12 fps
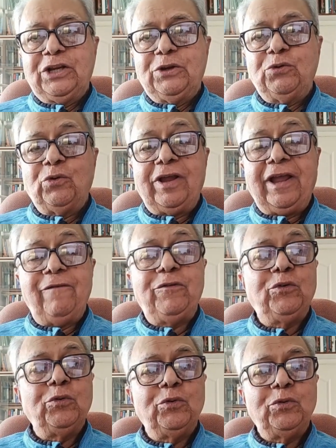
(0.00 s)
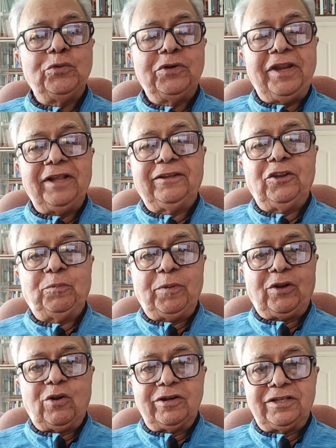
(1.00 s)
You have to take this
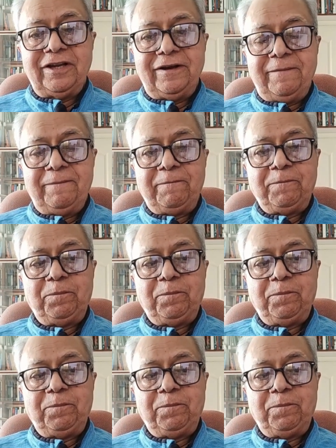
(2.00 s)
precaution